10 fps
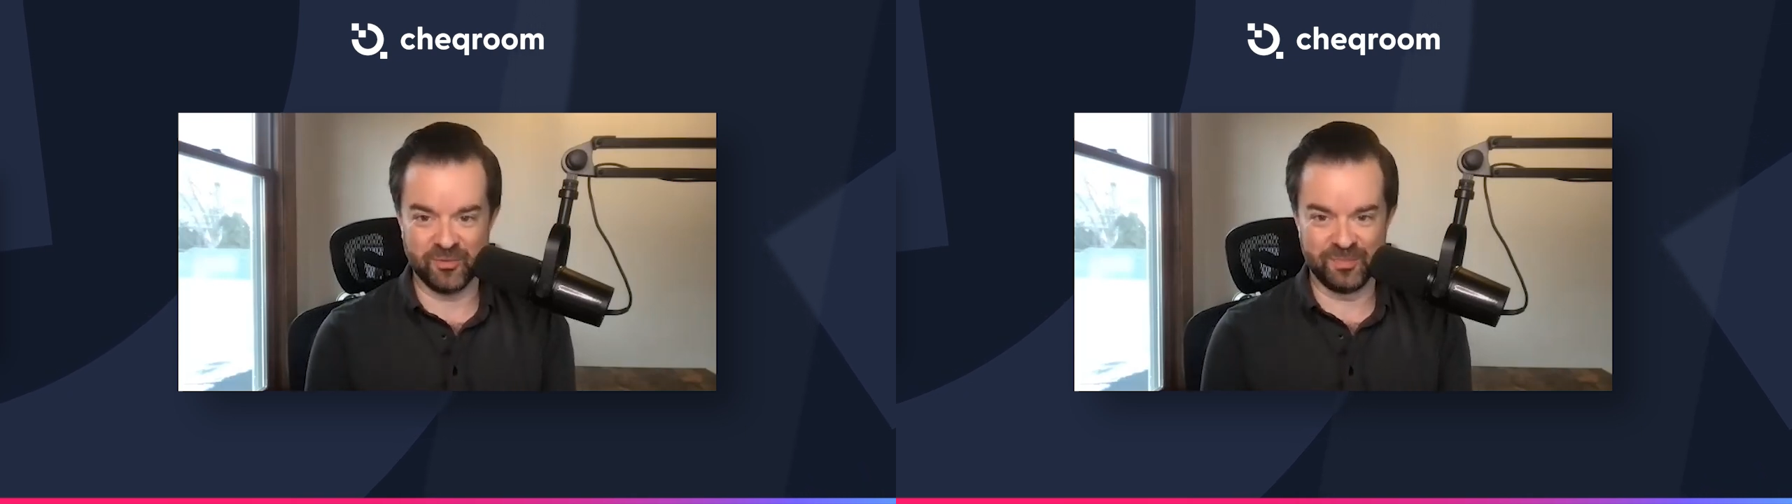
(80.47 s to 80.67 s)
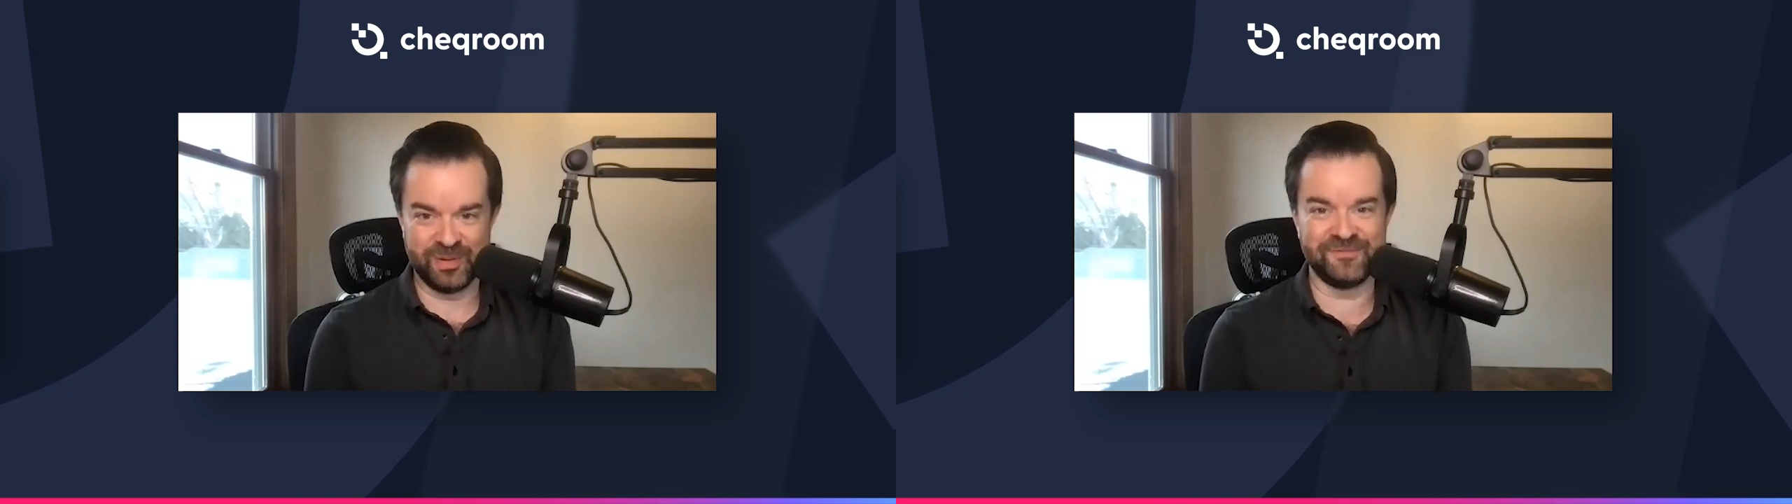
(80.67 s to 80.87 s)

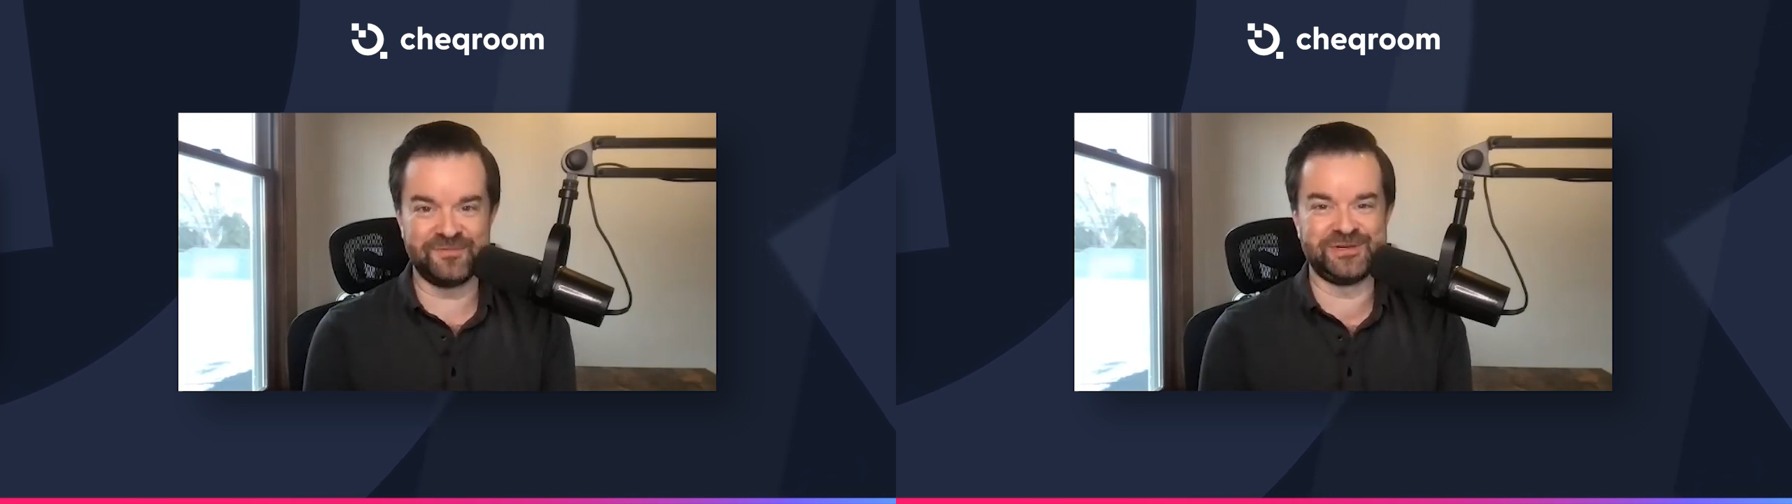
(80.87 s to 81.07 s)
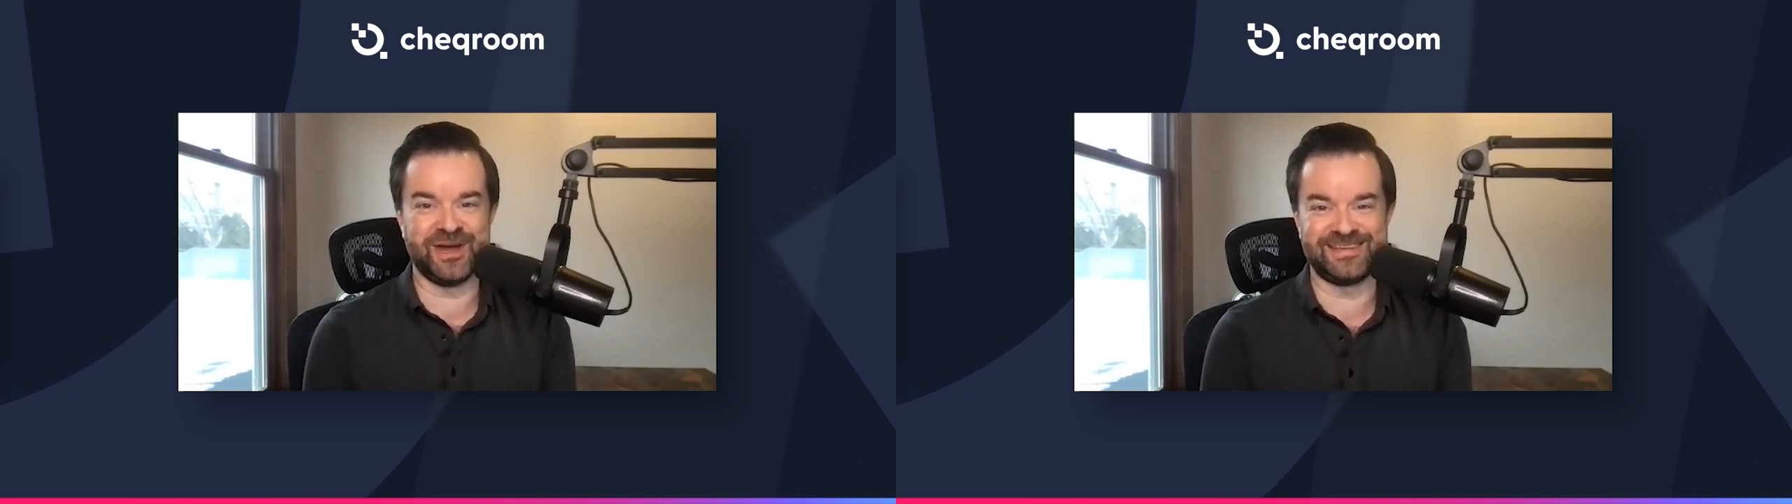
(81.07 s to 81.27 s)
would be if
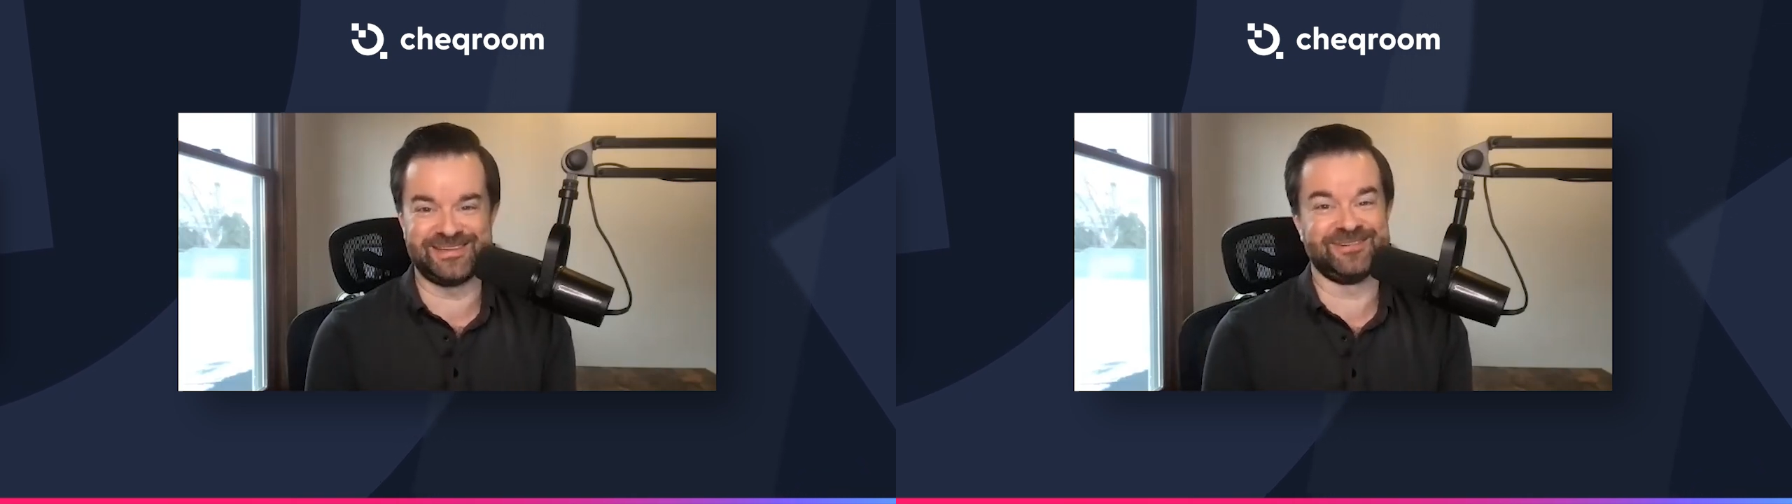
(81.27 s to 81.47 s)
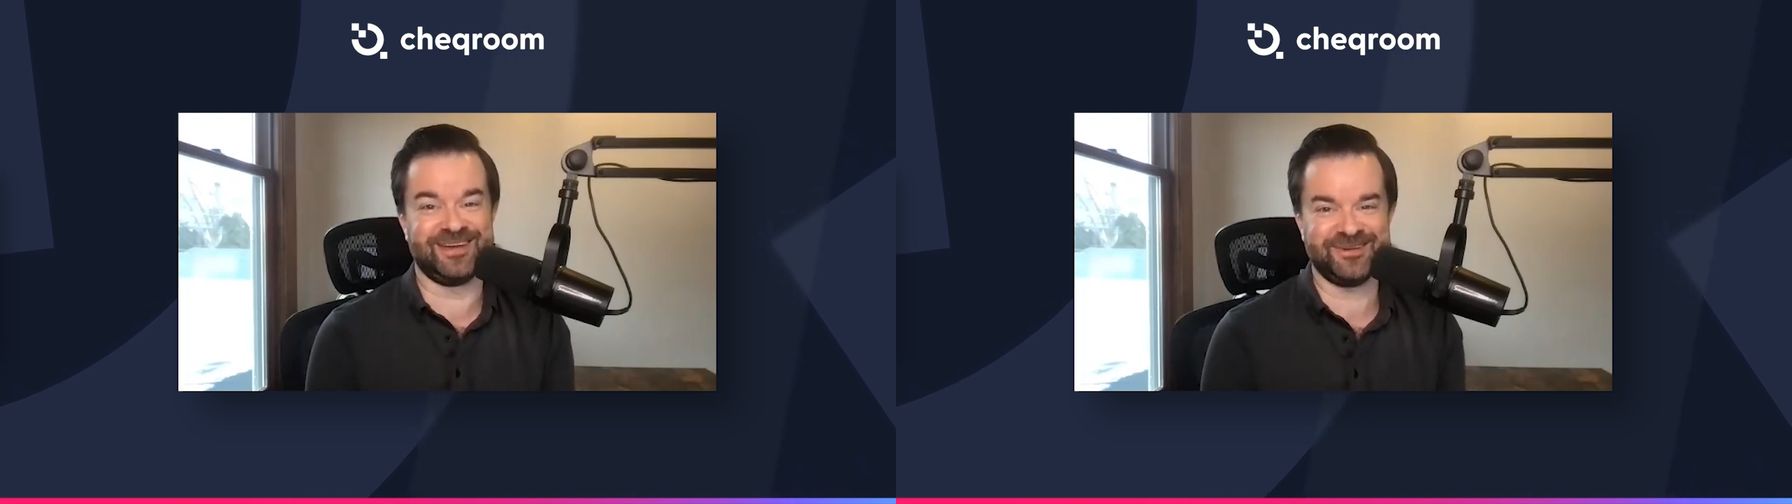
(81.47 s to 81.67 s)
you tried to
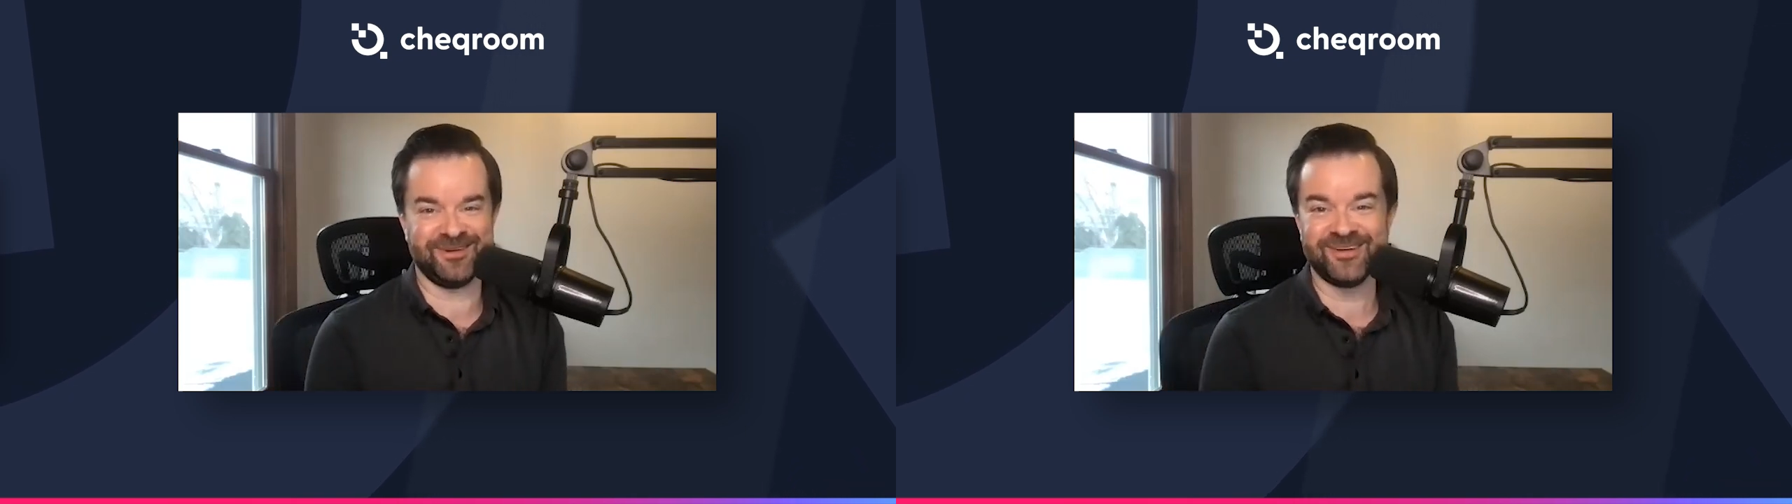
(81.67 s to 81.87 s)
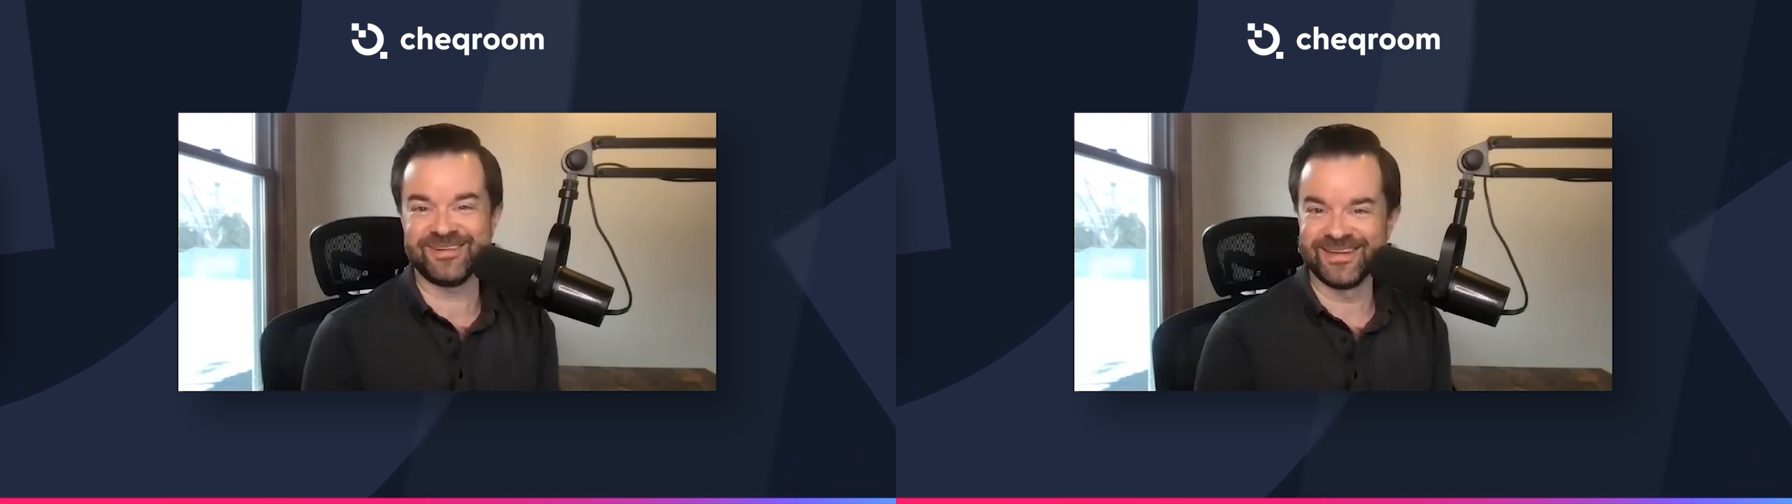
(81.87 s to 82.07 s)
do it on
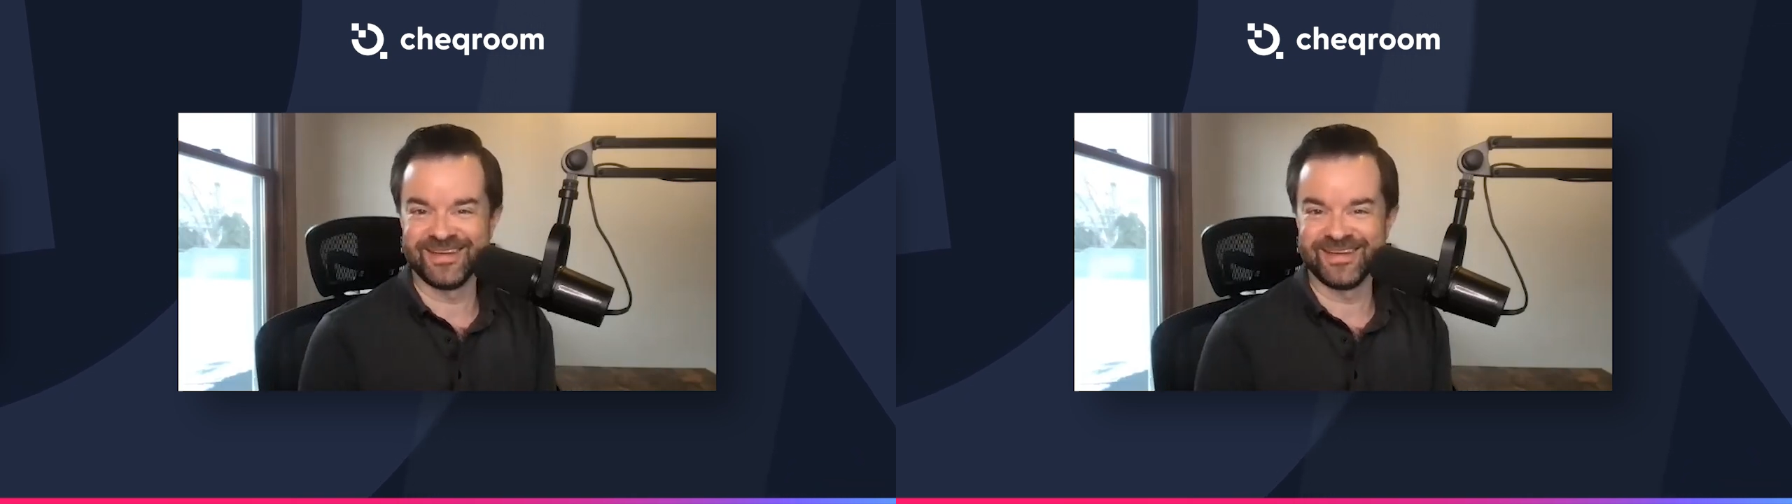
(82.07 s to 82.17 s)
your own?